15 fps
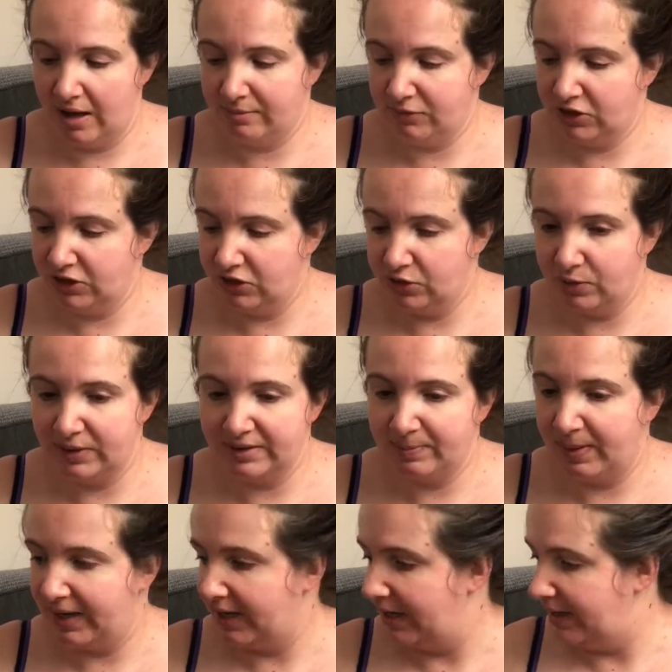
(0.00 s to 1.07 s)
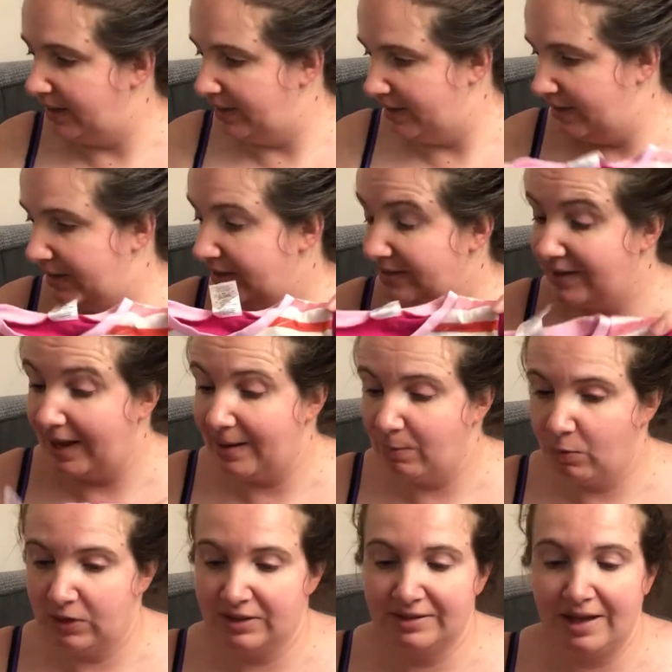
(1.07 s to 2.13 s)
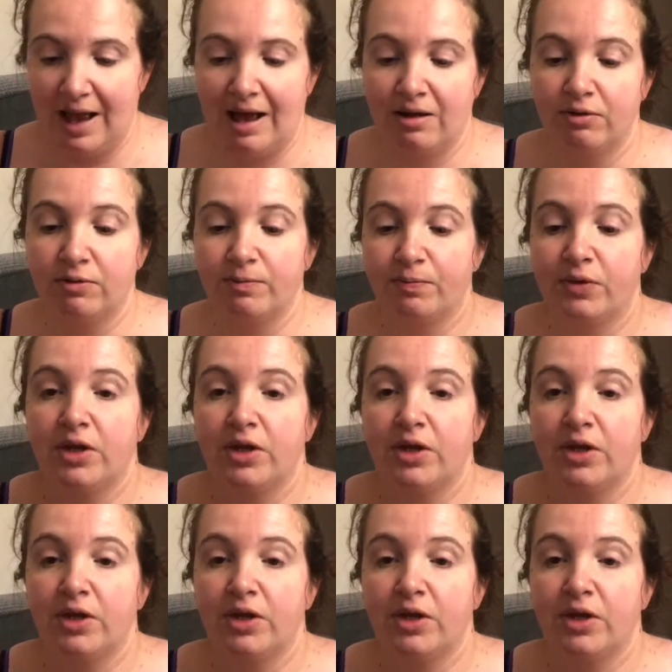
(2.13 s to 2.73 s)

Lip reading: she's always picking the same ones out.